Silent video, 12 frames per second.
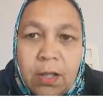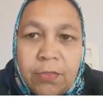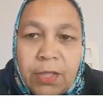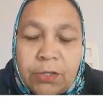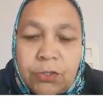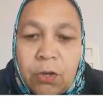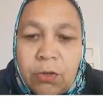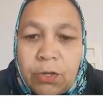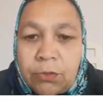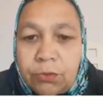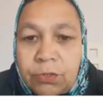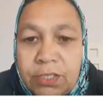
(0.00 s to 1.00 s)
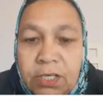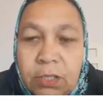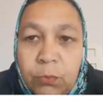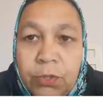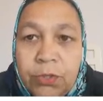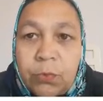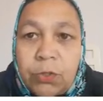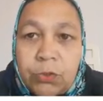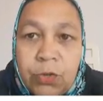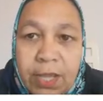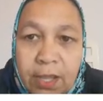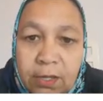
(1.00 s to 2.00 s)
that you are going to deal with, what you
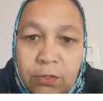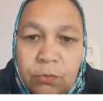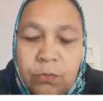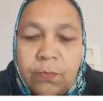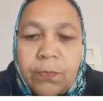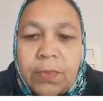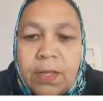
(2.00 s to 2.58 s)
can do